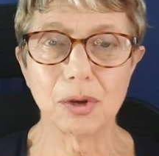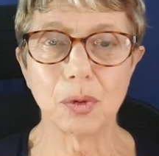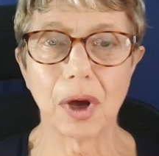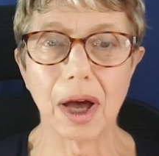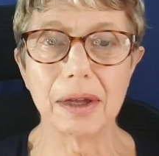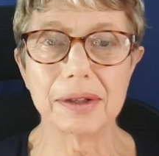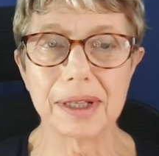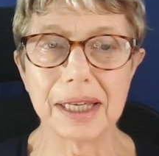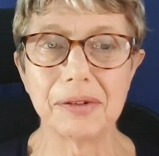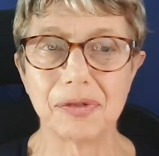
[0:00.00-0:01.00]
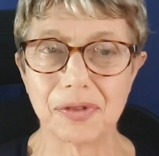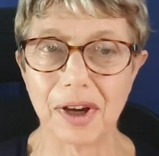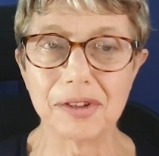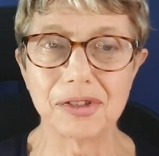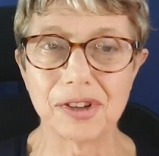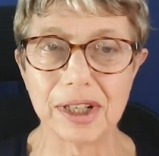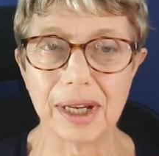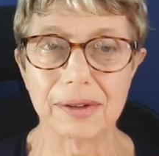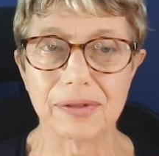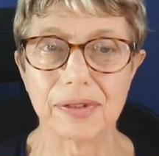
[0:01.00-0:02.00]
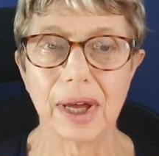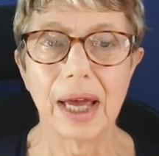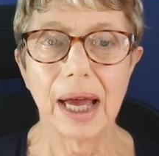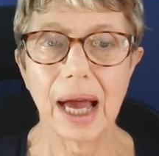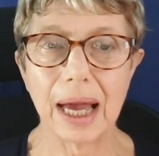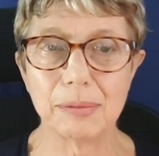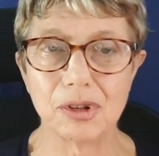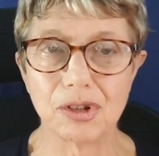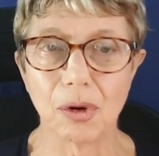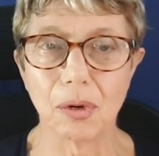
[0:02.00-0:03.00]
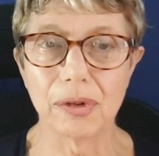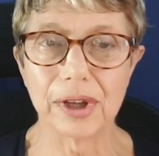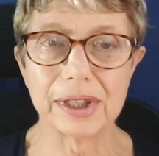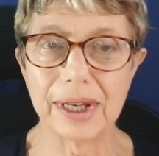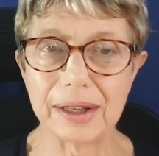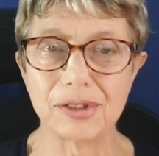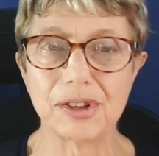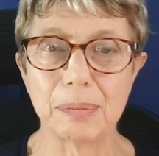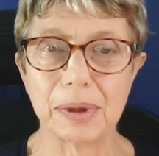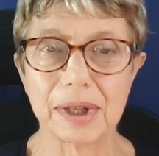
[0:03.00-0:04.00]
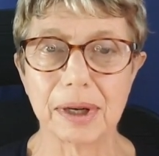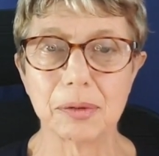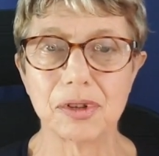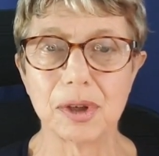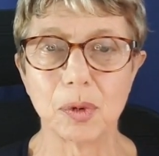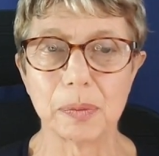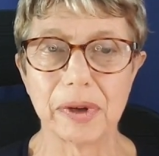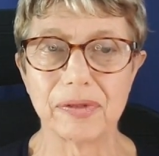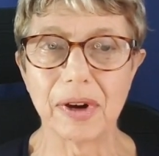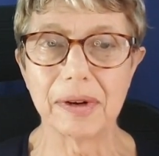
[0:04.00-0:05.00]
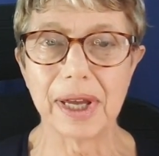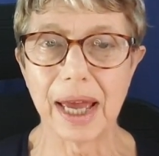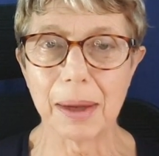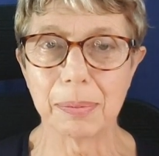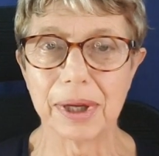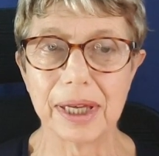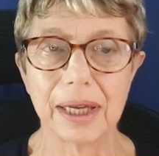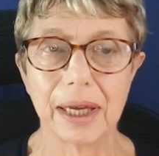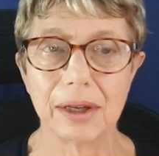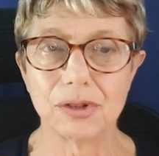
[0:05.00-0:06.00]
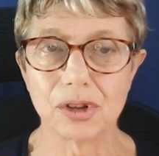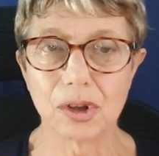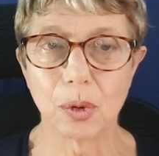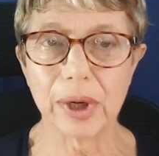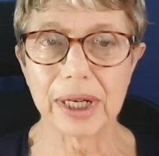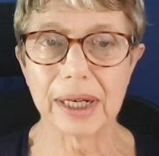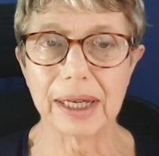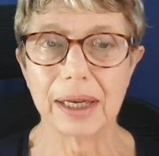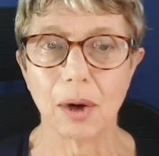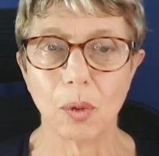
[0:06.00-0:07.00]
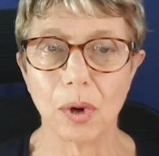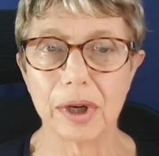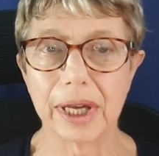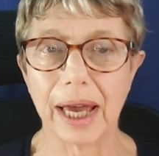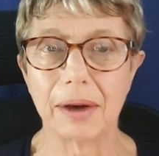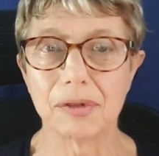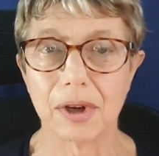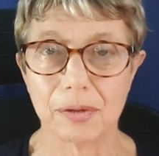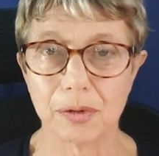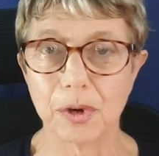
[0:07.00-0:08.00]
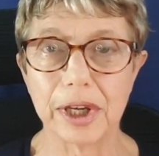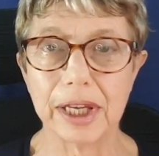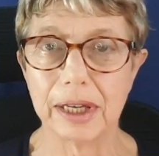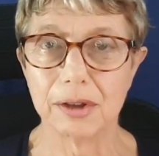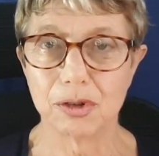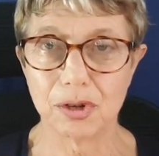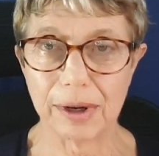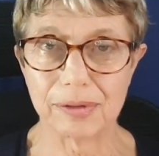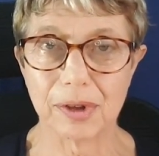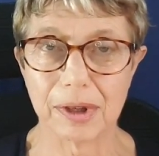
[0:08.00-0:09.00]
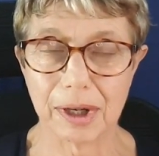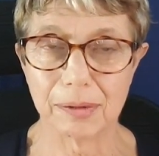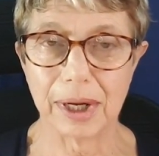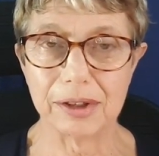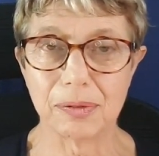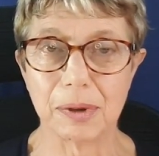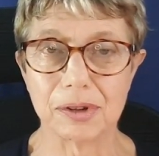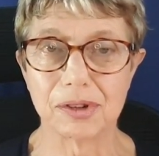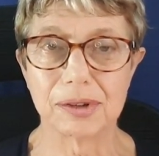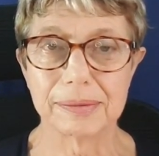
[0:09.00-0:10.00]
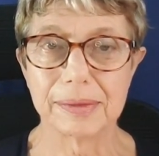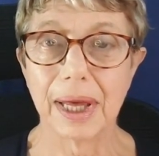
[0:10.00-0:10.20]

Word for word: You can't leave fast enough. I'm sure that Nancy Pelosi would be very happy to quickly work out free travel arrangements.